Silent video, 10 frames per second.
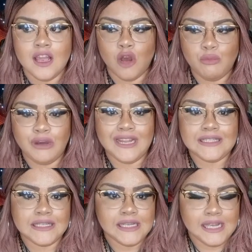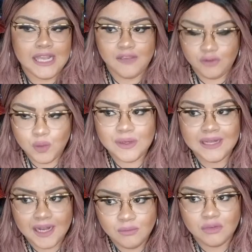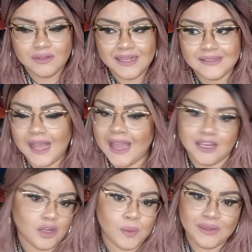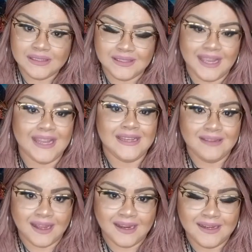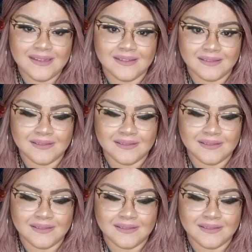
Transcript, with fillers: But if you want humbleness, I can only say nine